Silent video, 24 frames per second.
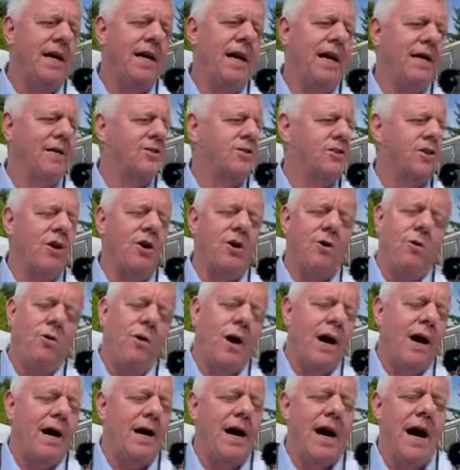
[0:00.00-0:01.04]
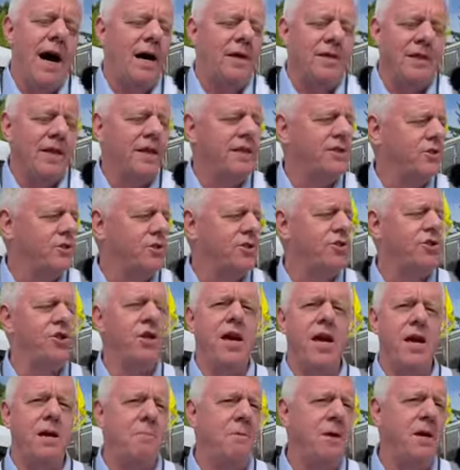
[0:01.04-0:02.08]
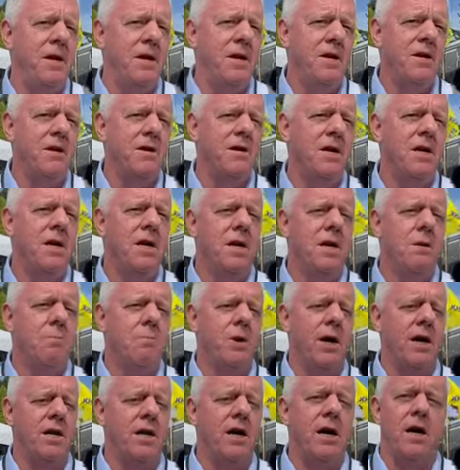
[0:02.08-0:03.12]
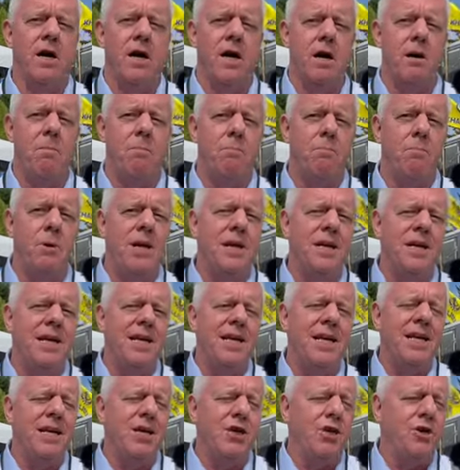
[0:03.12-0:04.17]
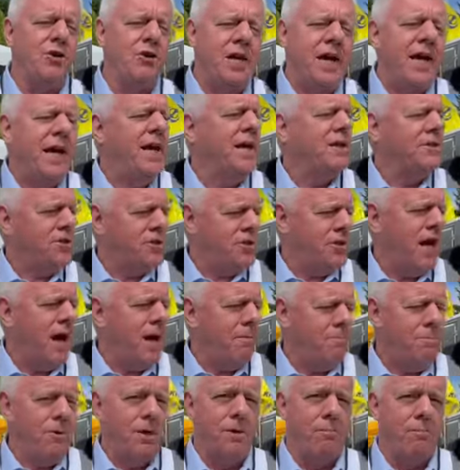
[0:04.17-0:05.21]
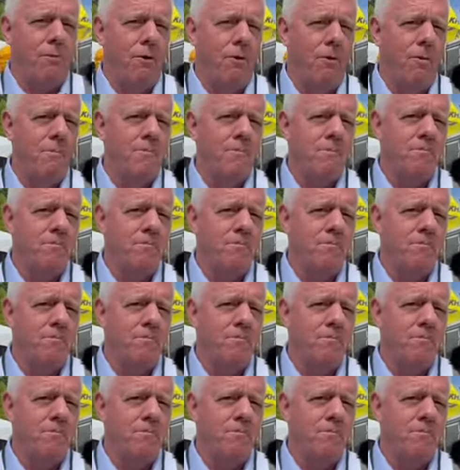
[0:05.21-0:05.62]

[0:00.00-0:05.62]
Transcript: And so I think it's a shame here, but you can't stop people